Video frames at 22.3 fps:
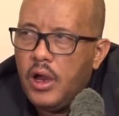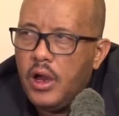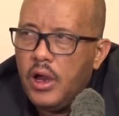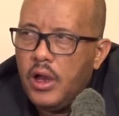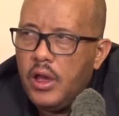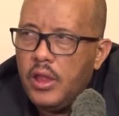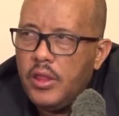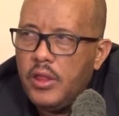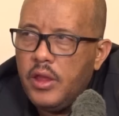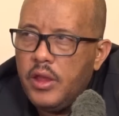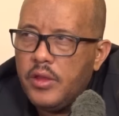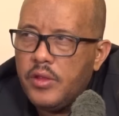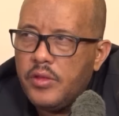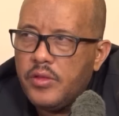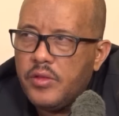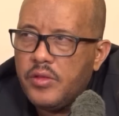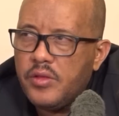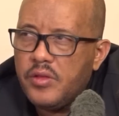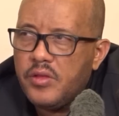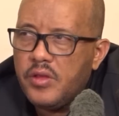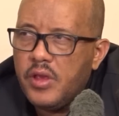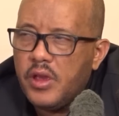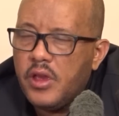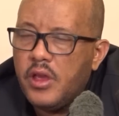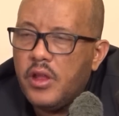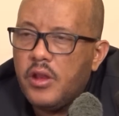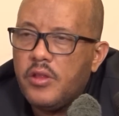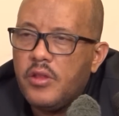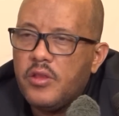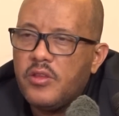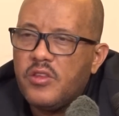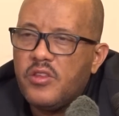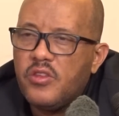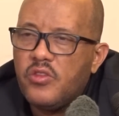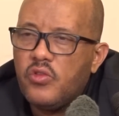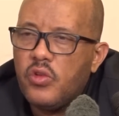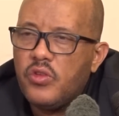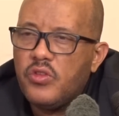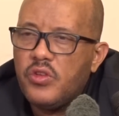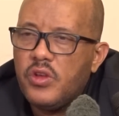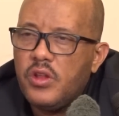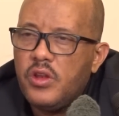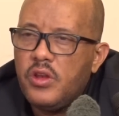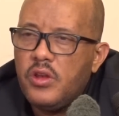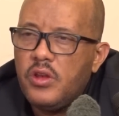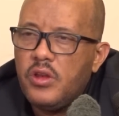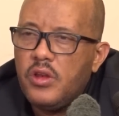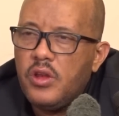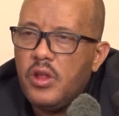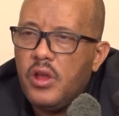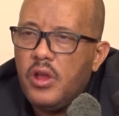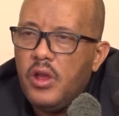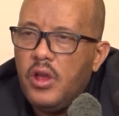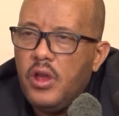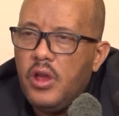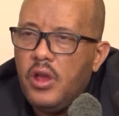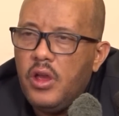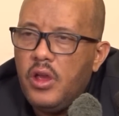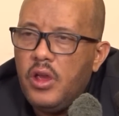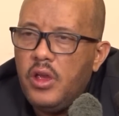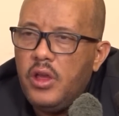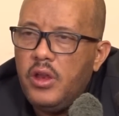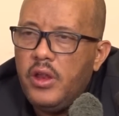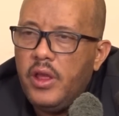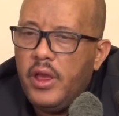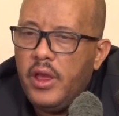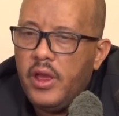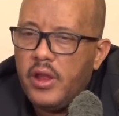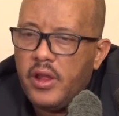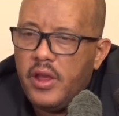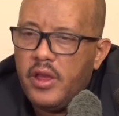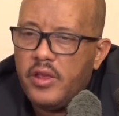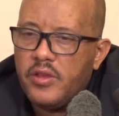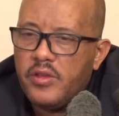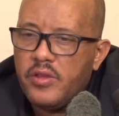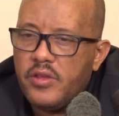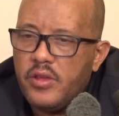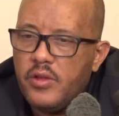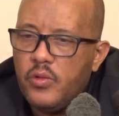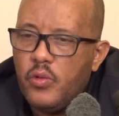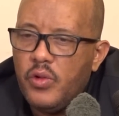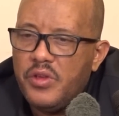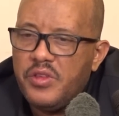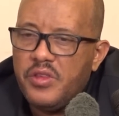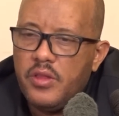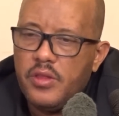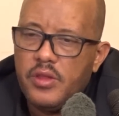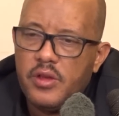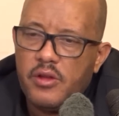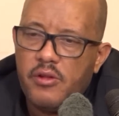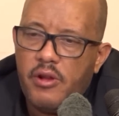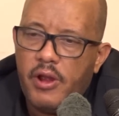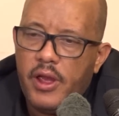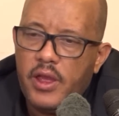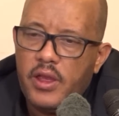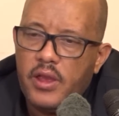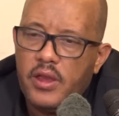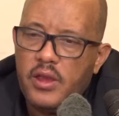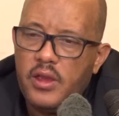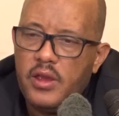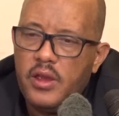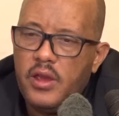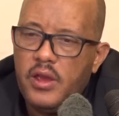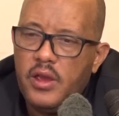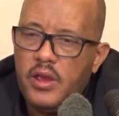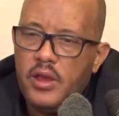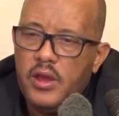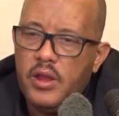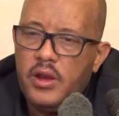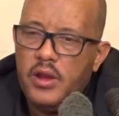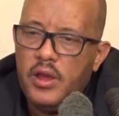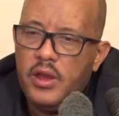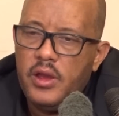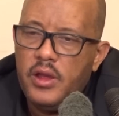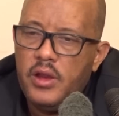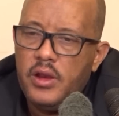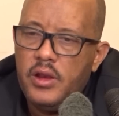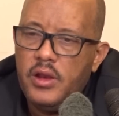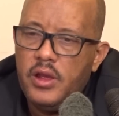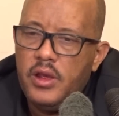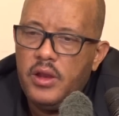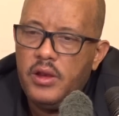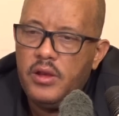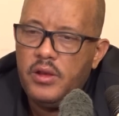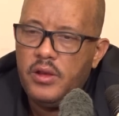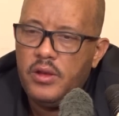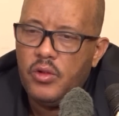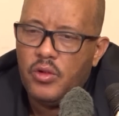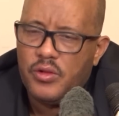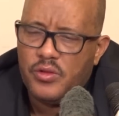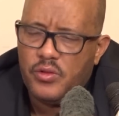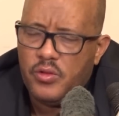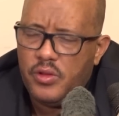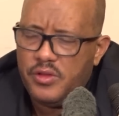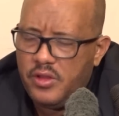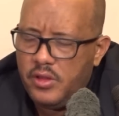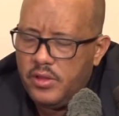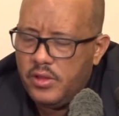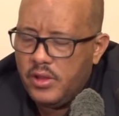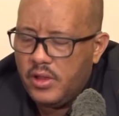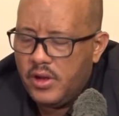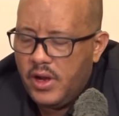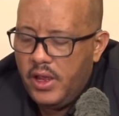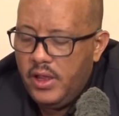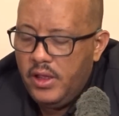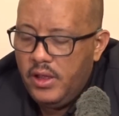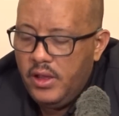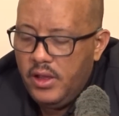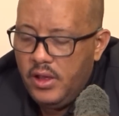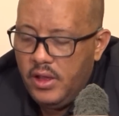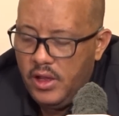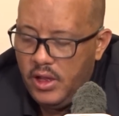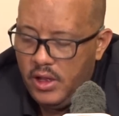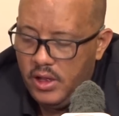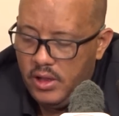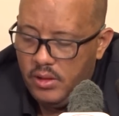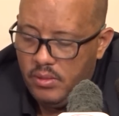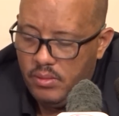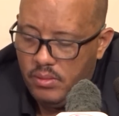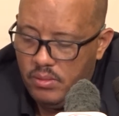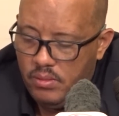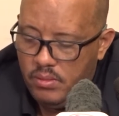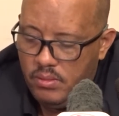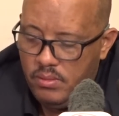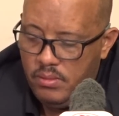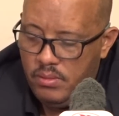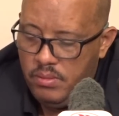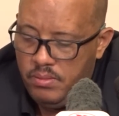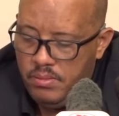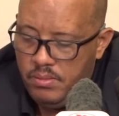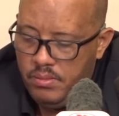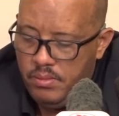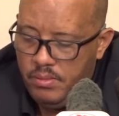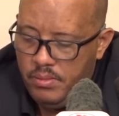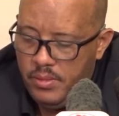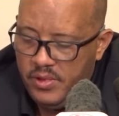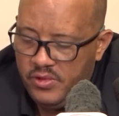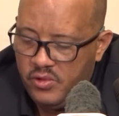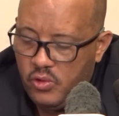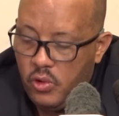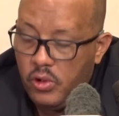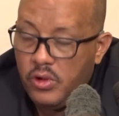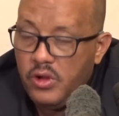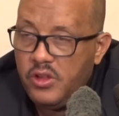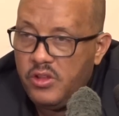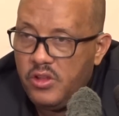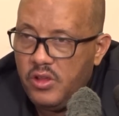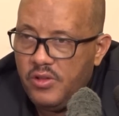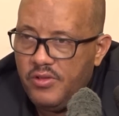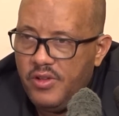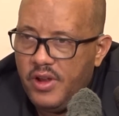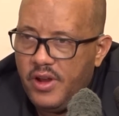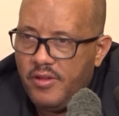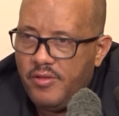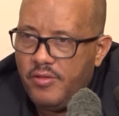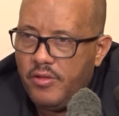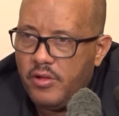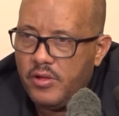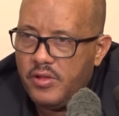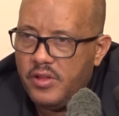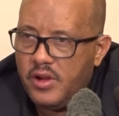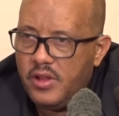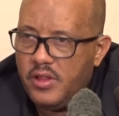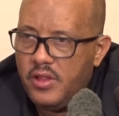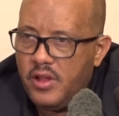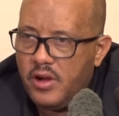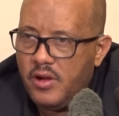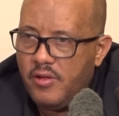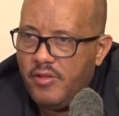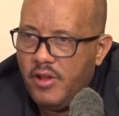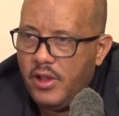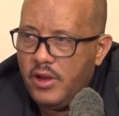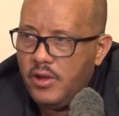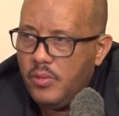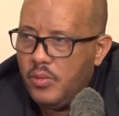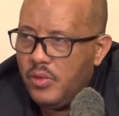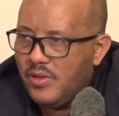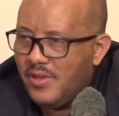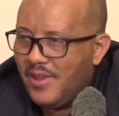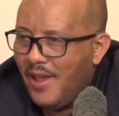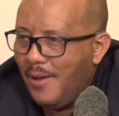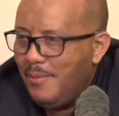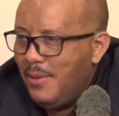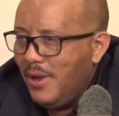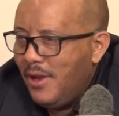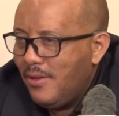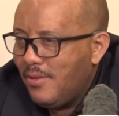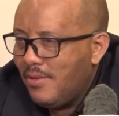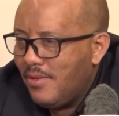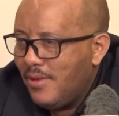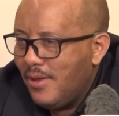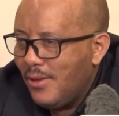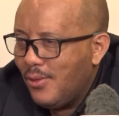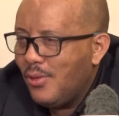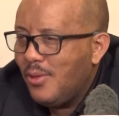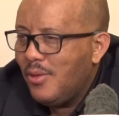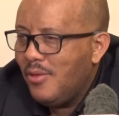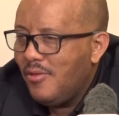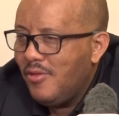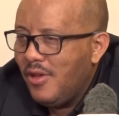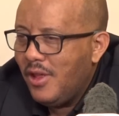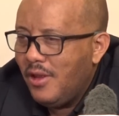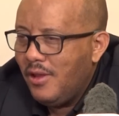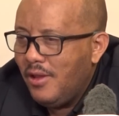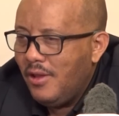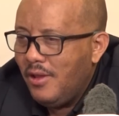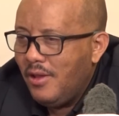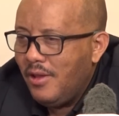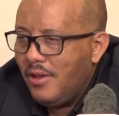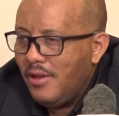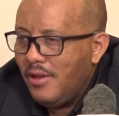the security situation in areas in Western Tigray and Northwestern Tigray is conducive enough for the return of IDPs. I mean, it would be very